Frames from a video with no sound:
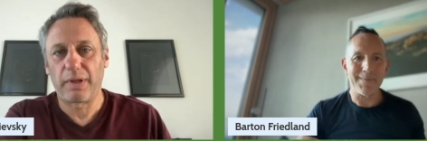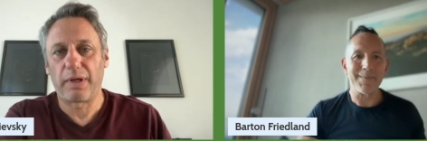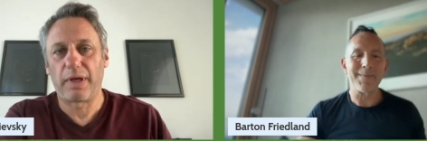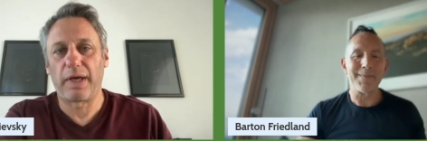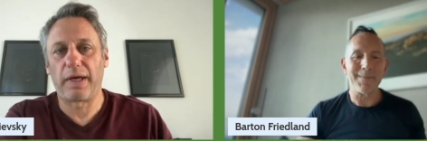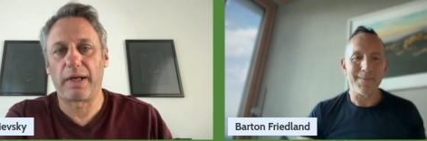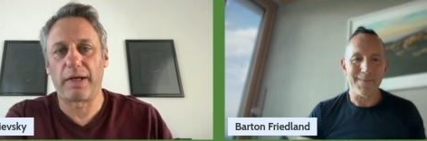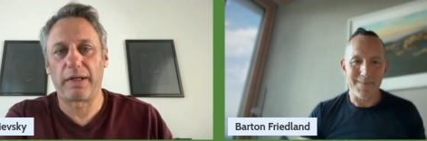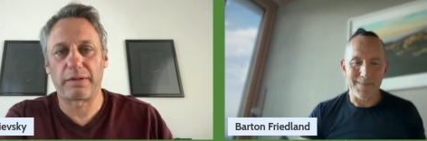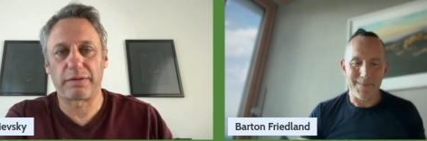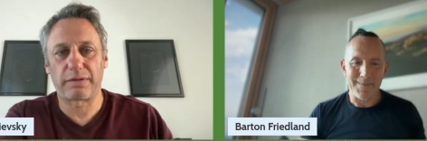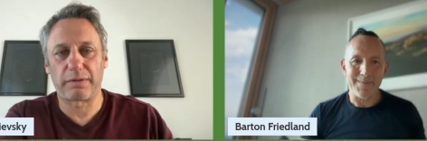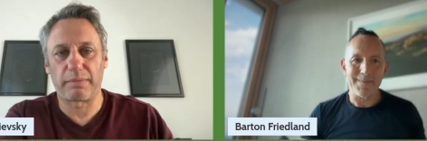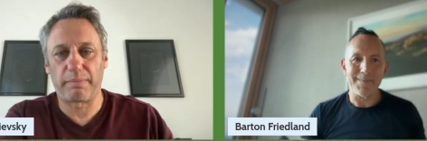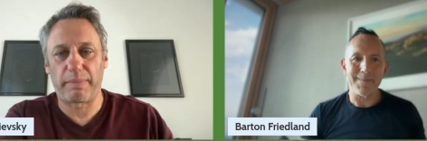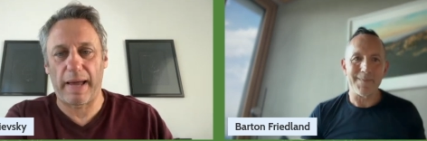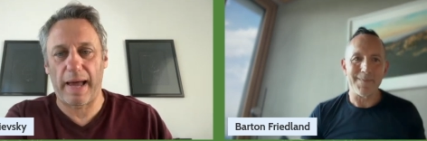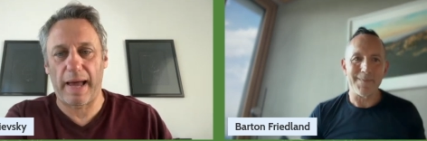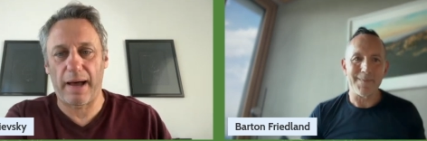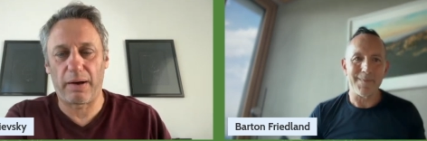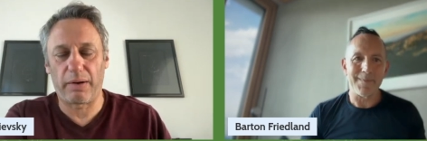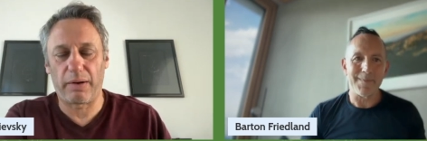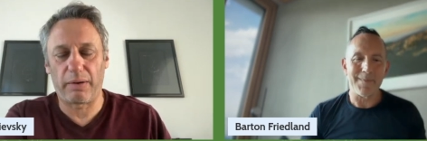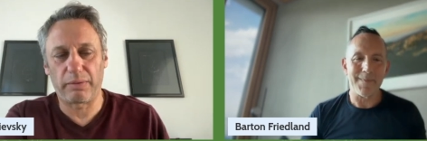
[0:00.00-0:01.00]
Speaker 1: And it's
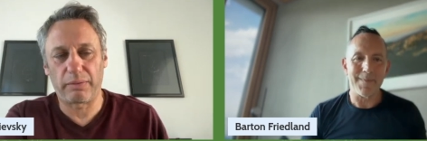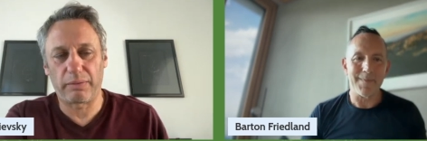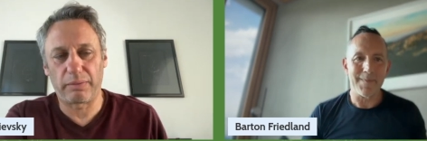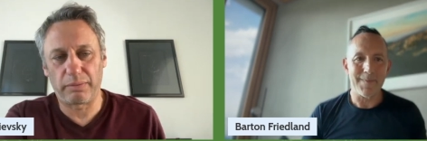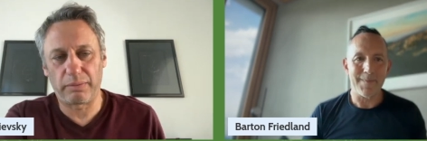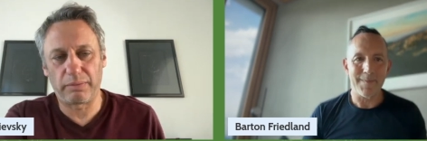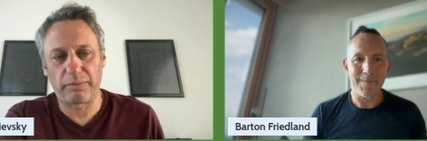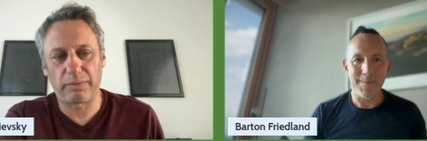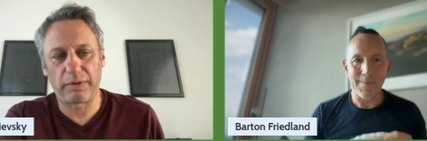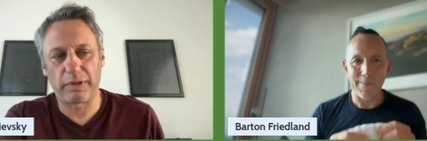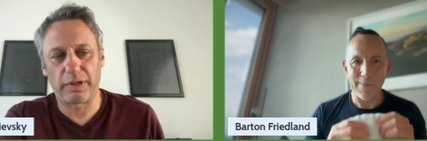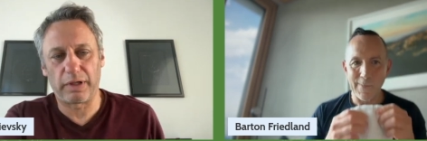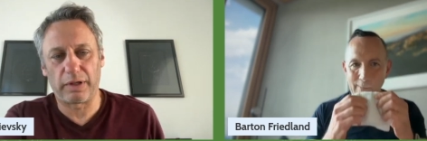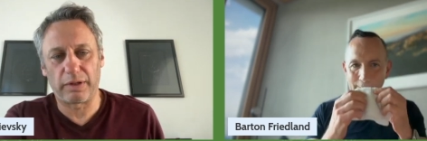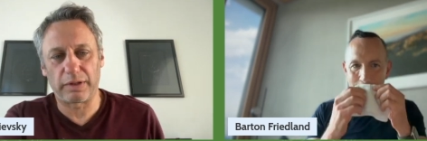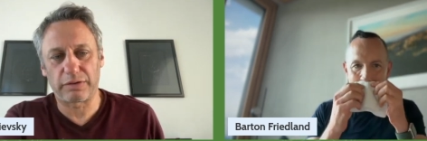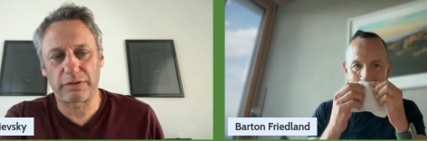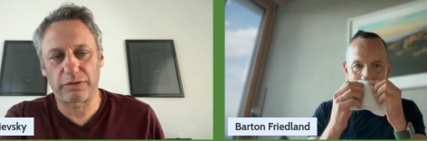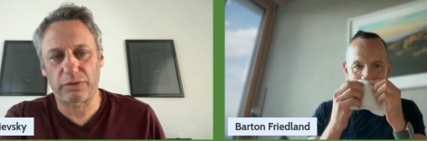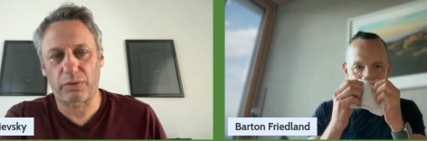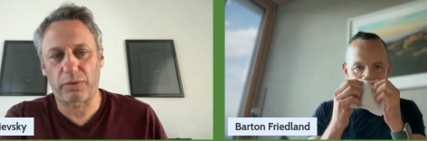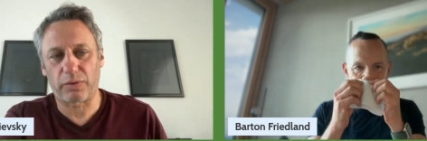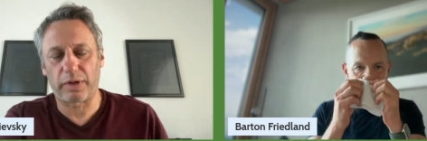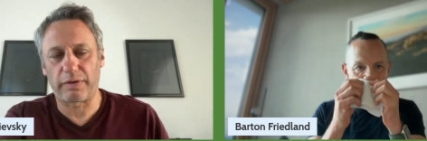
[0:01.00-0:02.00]
about, you know, a
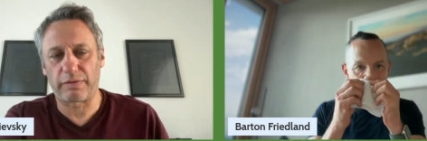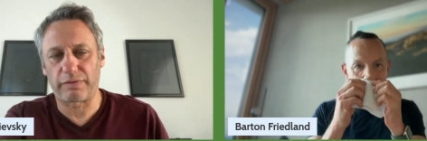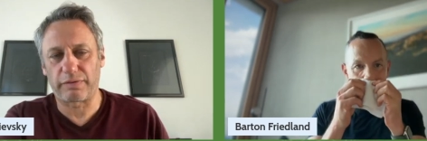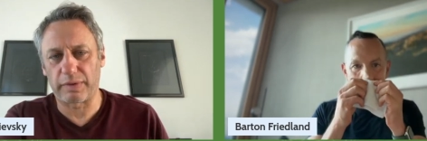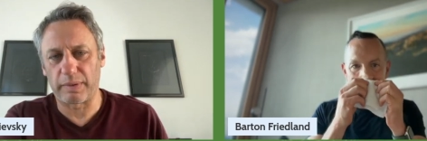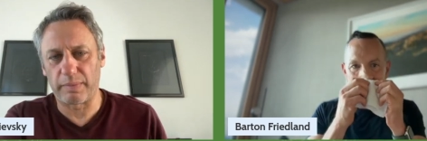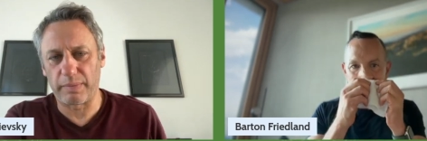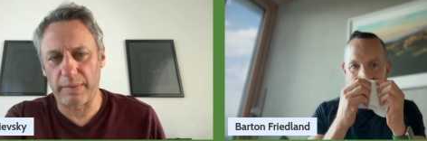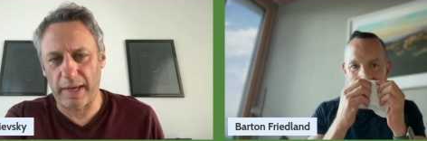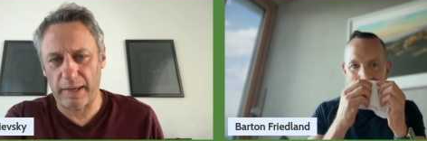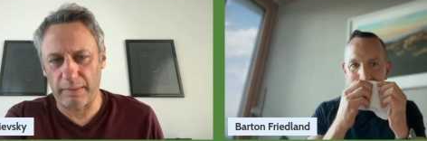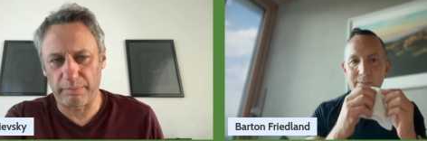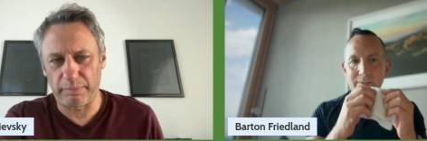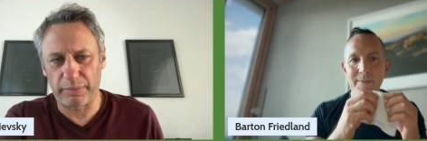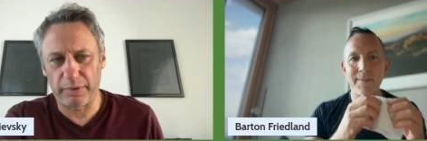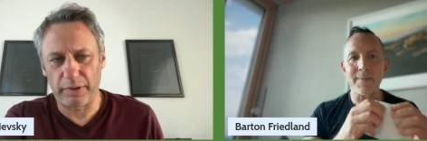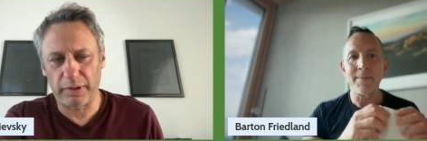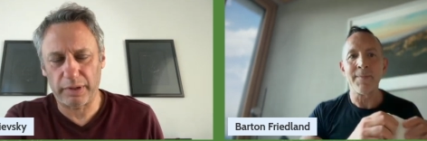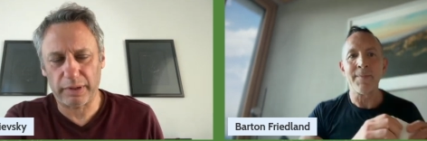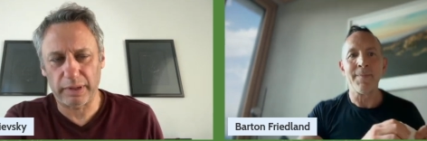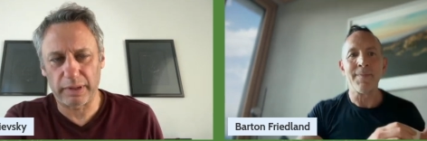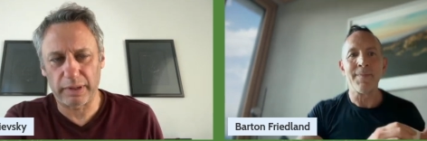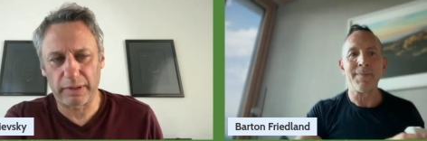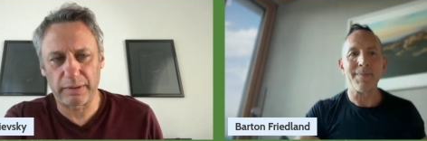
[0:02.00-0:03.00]
story from that
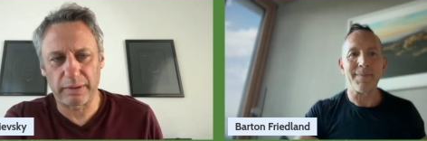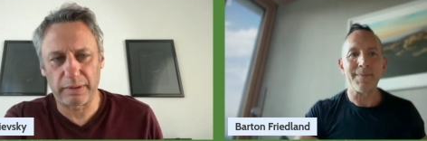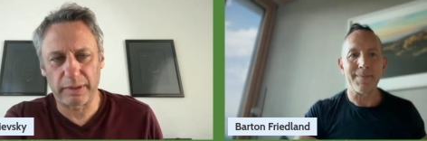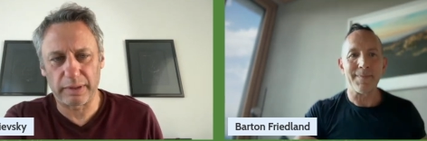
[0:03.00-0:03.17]
book and,